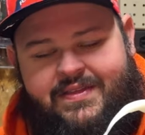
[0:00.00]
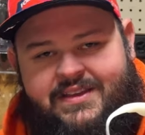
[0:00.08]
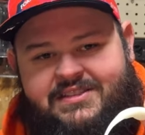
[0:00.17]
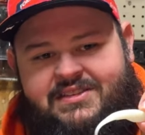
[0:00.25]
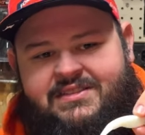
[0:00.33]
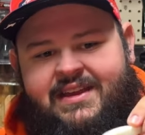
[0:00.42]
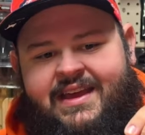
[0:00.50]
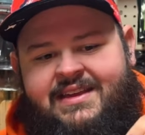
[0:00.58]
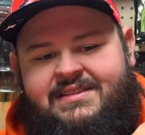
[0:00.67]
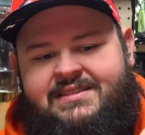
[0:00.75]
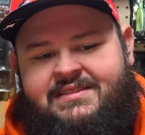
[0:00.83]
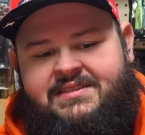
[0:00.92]
this is
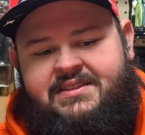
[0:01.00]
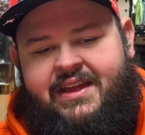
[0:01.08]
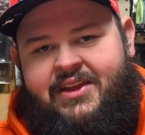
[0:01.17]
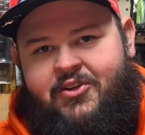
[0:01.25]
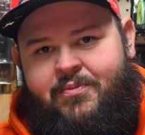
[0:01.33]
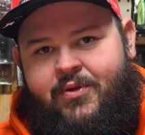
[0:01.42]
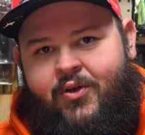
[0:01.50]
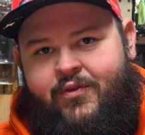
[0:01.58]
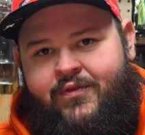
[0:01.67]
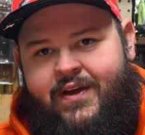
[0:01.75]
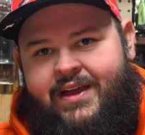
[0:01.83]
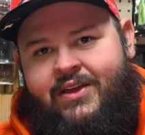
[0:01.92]
nice, slender
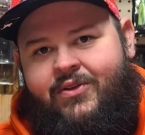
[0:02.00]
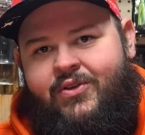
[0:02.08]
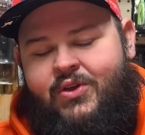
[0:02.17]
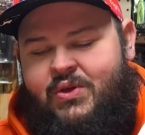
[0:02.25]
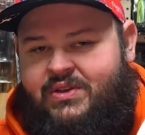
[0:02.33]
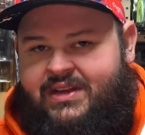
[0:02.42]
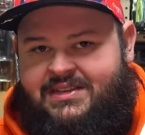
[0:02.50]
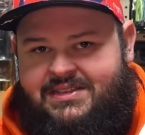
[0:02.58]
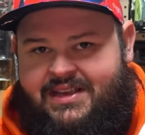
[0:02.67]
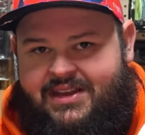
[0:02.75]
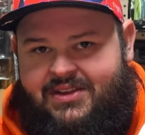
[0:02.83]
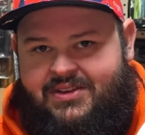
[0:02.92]
profile,
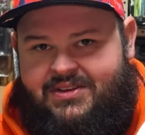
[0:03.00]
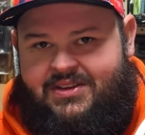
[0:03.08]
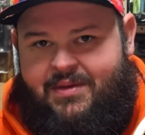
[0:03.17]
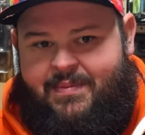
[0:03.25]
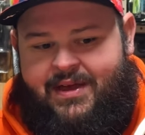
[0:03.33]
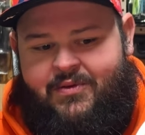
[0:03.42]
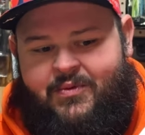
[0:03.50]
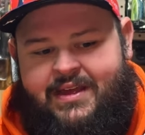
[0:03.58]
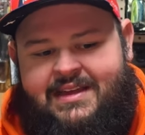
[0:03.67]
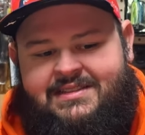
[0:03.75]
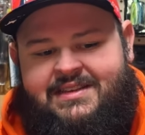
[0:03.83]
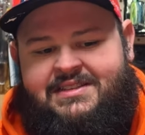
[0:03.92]
doesn't get hooked up on
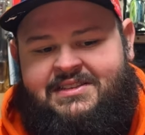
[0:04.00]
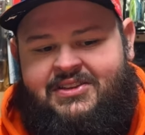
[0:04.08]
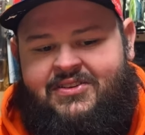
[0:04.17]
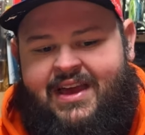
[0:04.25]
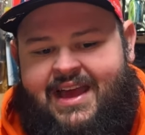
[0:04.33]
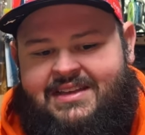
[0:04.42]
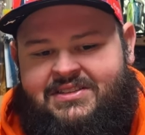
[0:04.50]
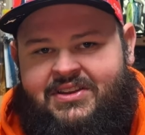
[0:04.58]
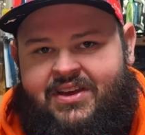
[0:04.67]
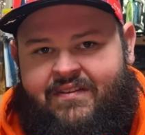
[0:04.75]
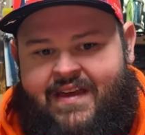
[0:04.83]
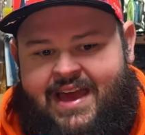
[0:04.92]
weeds, and still has
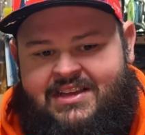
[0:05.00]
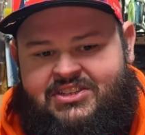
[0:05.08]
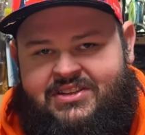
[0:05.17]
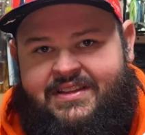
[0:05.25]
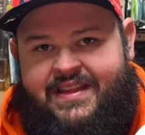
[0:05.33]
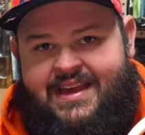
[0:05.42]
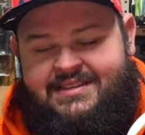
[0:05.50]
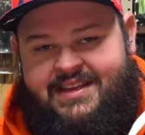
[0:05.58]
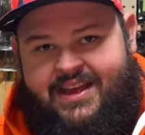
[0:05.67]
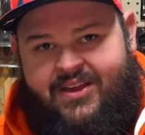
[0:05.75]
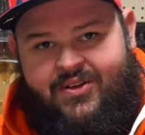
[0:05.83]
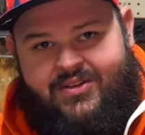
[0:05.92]
enough action in that
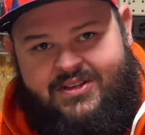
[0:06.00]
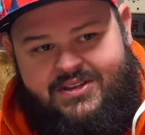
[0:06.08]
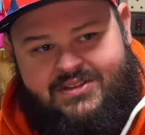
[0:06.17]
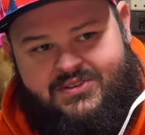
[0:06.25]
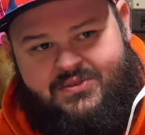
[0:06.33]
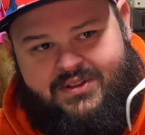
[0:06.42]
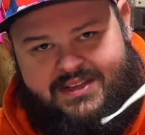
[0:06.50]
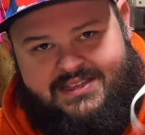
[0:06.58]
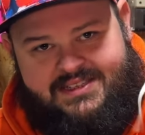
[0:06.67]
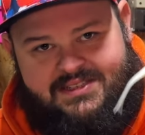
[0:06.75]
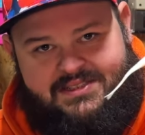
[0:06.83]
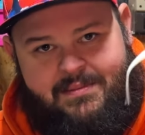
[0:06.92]
tail to
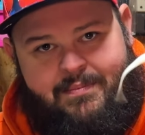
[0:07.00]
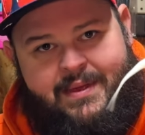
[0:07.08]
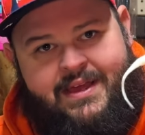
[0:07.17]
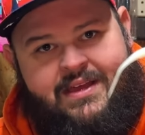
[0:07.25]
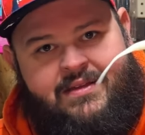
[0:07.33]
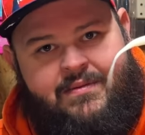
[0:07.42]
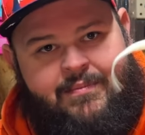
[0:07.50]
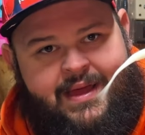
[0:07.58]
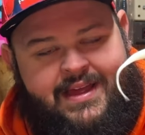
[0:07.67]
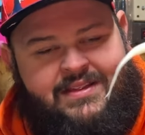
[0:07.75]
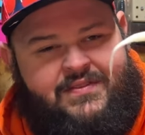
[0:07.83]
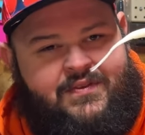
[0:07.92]
elicit some big
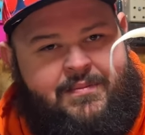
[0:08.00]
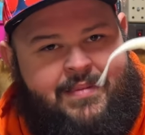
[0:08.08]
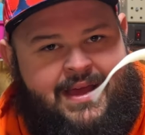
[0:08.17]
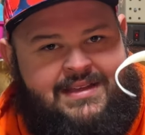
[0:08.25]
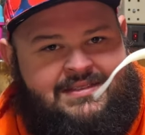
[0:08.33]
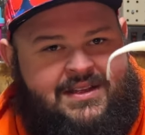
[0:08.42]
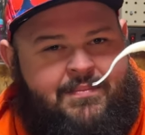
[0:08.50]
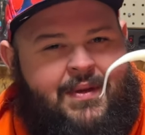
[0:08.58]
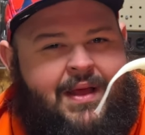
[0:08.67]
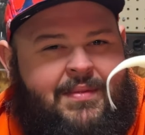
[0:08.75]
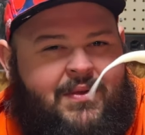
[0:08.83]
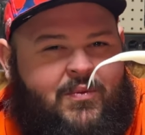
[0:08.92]
bites from bass that
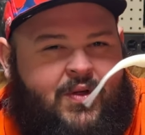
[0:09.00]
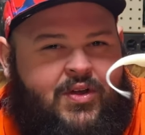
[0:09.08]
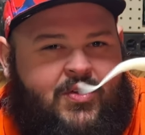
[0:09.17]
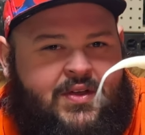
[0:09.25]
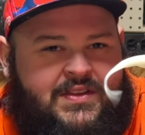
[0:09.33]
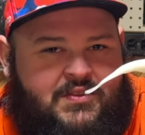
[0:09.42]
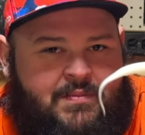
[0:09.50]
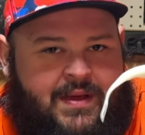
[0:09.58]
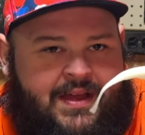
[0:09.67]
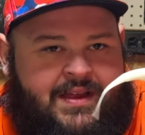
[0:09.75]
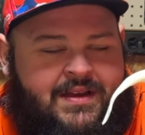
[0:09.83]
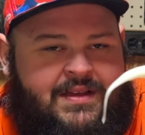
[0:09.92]
probably weren't going to
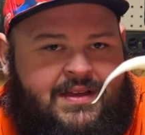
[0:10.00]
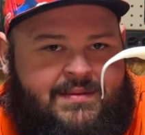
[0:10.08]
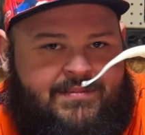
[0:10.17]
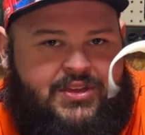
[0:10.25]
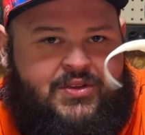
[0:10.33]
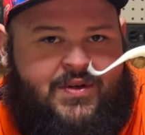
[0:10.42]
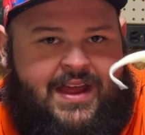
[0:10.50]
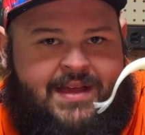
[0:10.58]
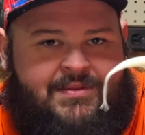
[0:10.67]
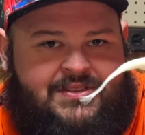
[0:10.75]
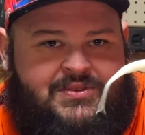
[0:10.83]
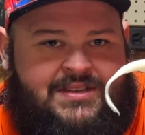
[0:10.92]
bite, but you were
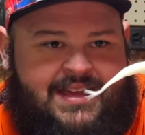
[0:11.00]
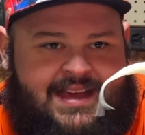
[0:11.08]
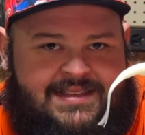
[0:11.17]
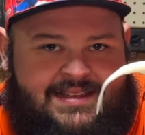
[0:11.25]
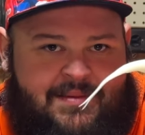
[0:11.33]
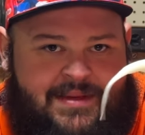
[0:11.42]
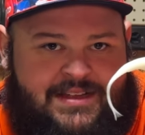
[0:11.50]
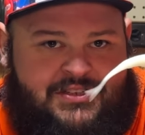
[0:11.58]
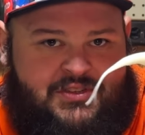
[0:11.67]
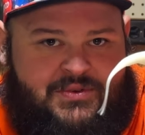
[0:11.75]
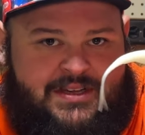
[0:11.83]
able to entice them into